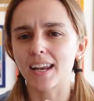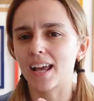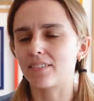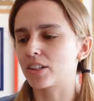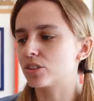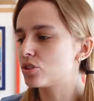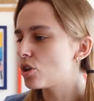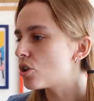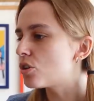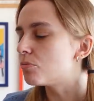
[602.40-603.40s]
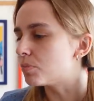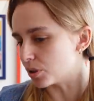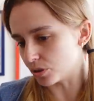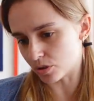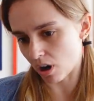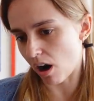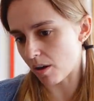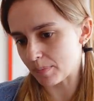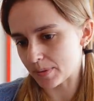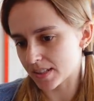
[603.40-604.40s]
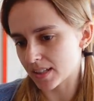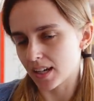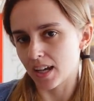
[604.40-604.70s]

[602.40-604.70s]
and I have like two blue tops.